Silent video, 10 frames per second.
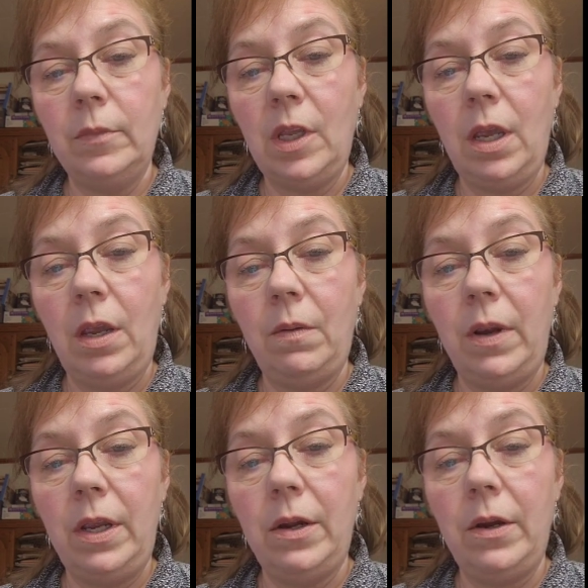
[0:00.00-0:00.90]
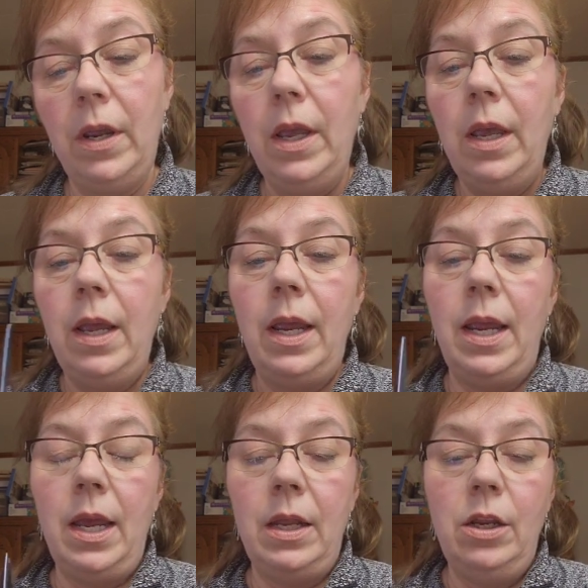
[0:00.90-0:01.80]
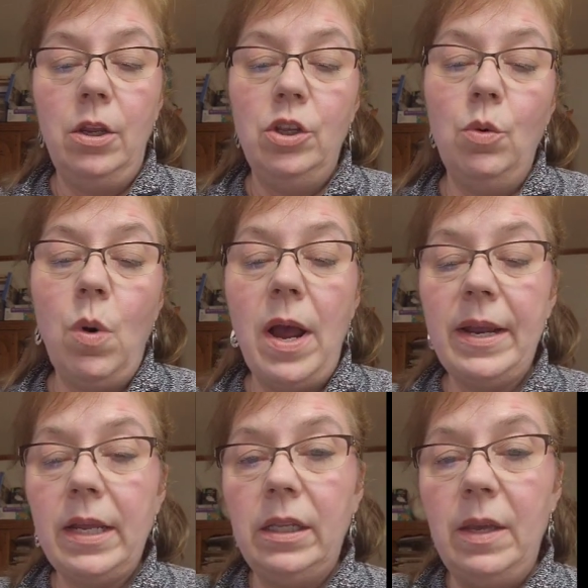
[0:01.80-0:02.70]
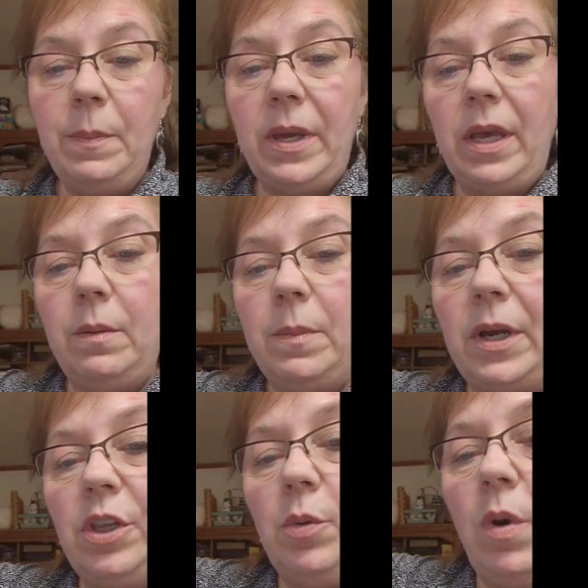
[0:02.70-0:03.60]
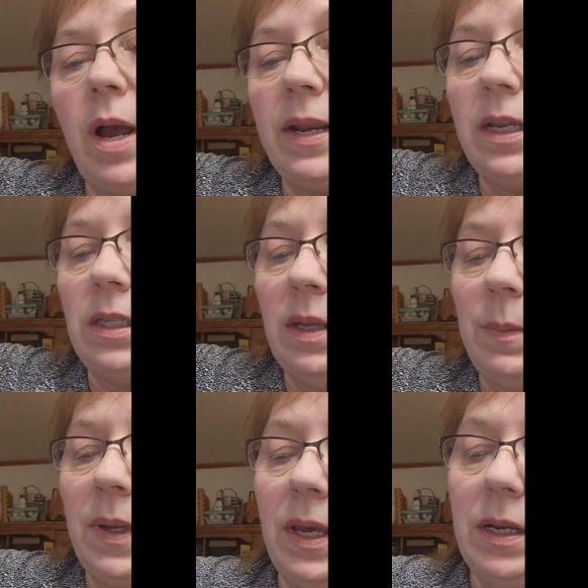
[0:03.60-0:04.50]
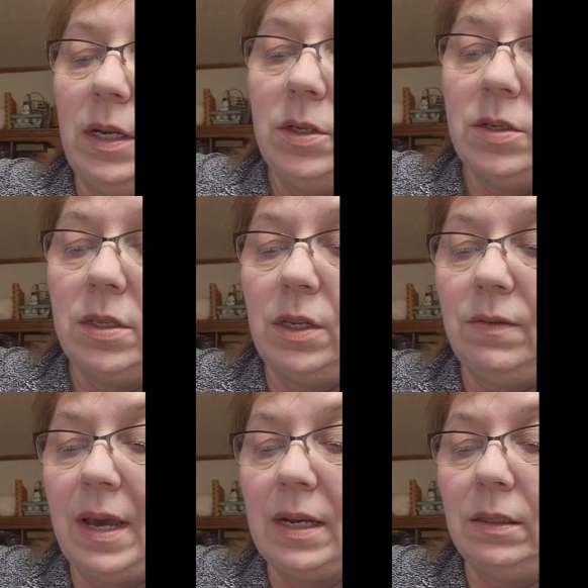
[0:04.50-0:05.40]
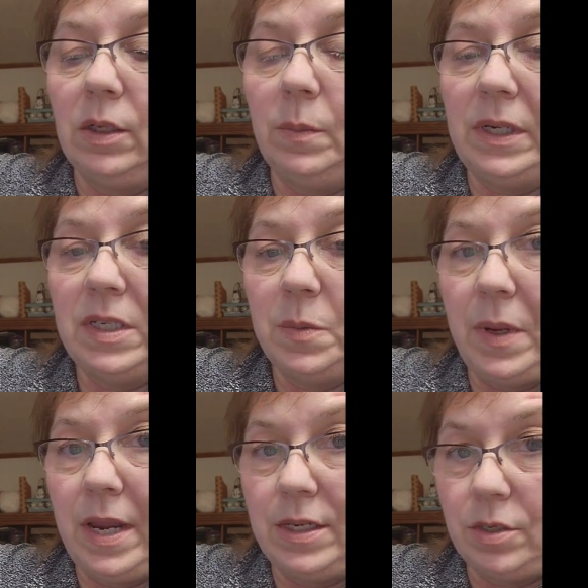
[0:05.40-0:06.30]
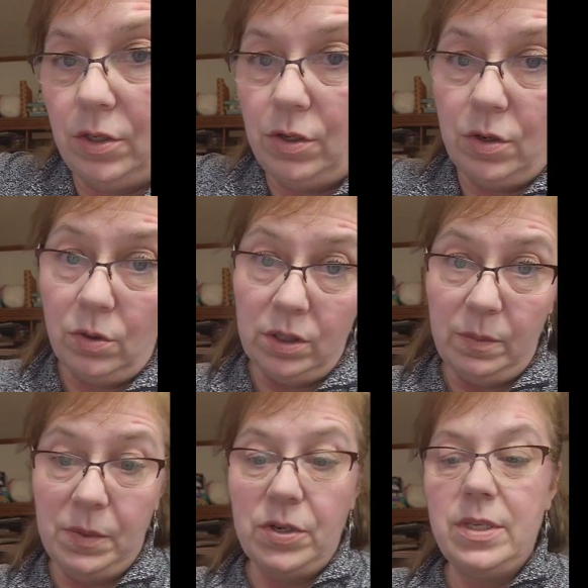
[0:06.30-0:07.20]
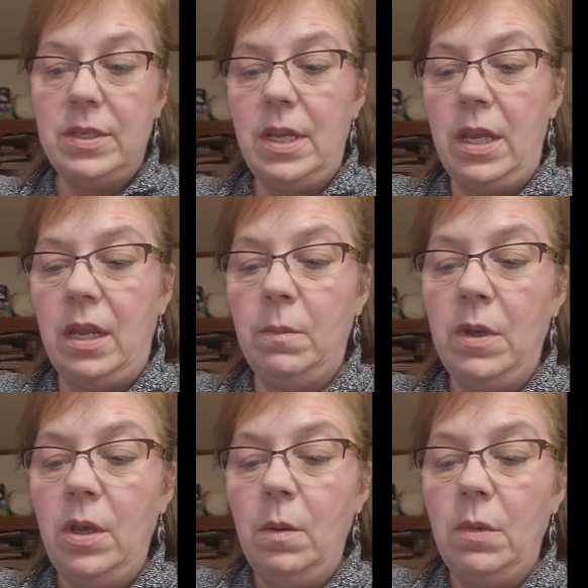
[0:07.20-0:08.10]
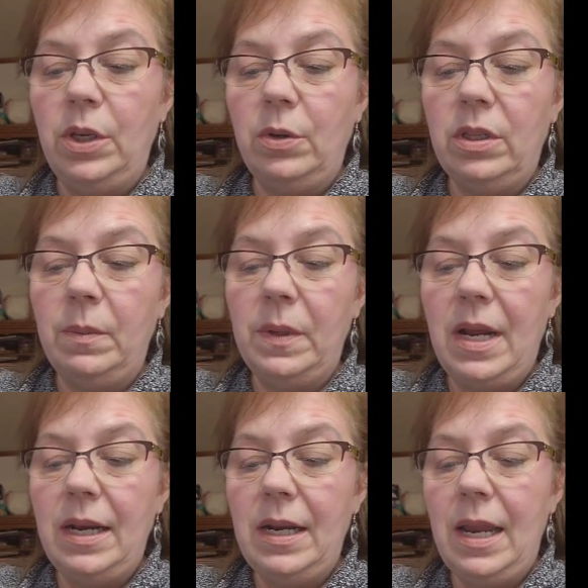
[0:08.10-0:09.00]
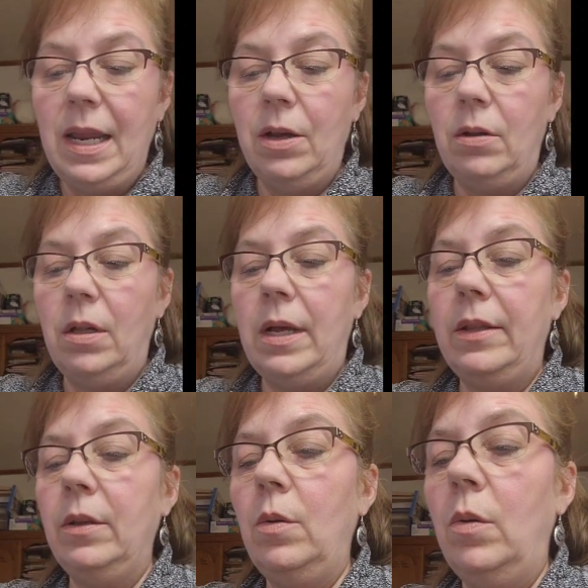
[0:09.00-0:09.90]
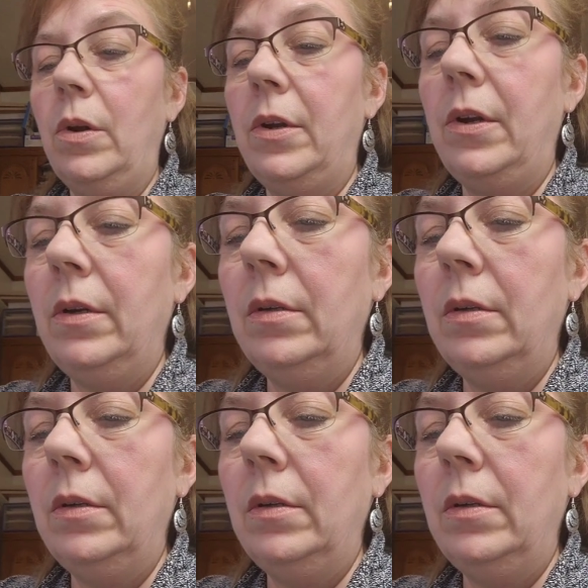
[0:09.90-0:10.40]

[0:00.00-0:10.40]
Okay, right here. And you want to clip it, but you want to clip it so that you've got a little bit of space, so you don't clip your seam, but you clip it on an angle on the corner